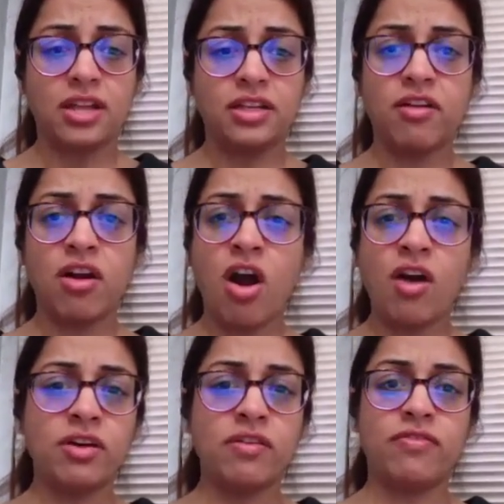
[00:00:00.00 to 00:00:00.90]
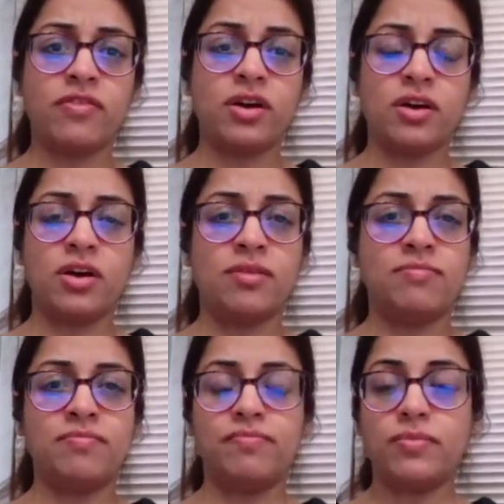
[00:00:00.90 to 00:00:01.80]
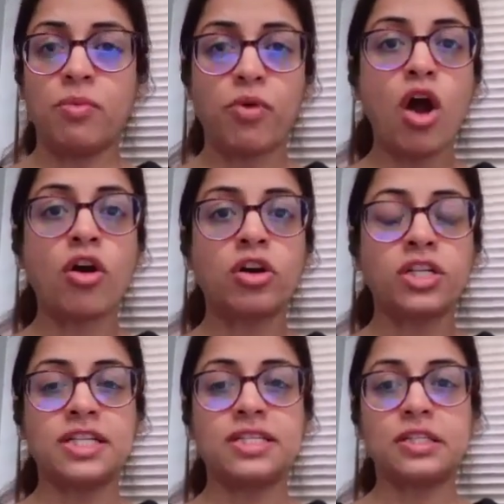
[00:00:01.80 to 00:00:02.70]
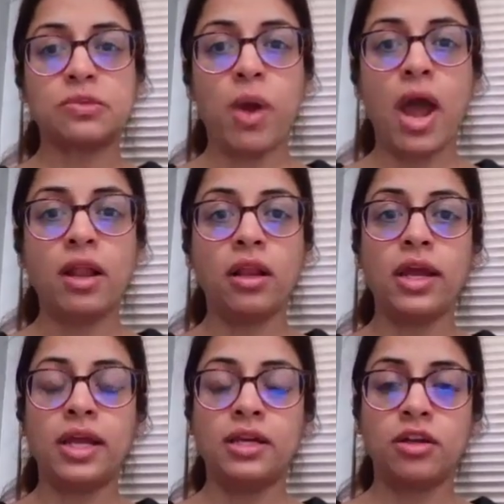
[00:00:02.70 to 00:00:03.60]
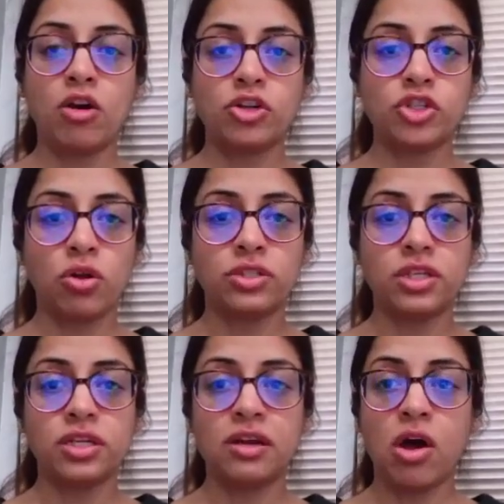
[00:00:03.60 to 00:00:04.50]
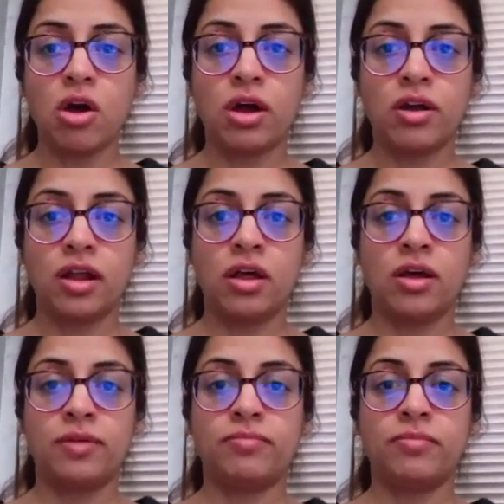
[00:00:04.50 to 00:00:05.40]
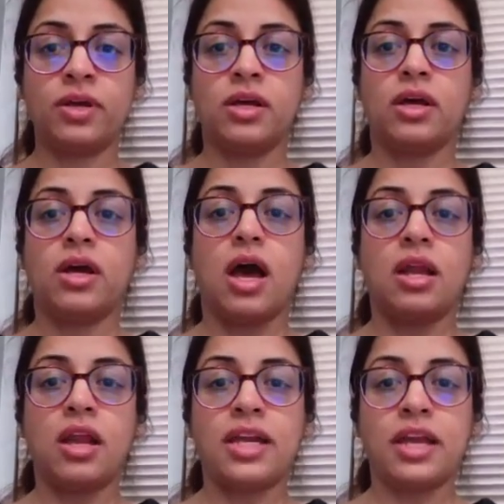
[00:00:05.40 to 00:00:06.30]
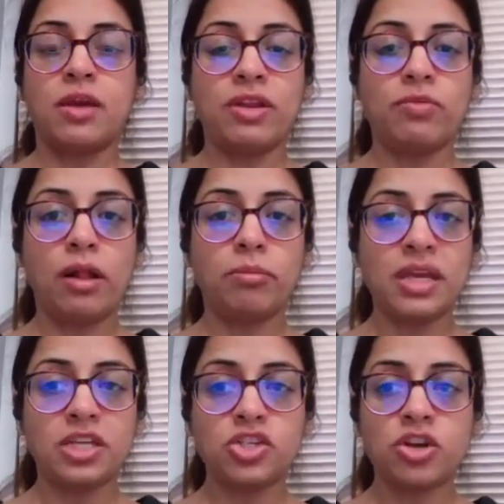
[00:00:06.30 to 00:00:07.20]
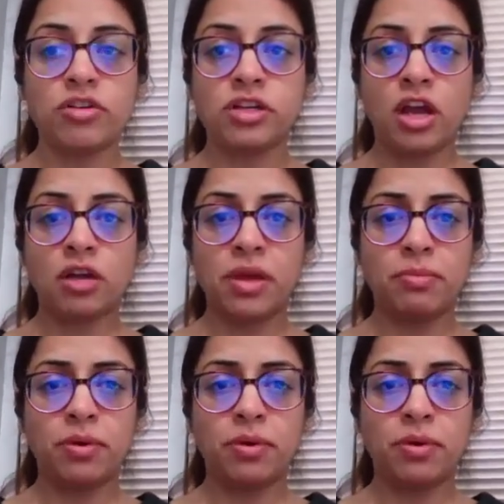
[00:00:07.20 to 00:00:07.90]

And there are other priorities as well in Carshalton, aligning with well-being in children and young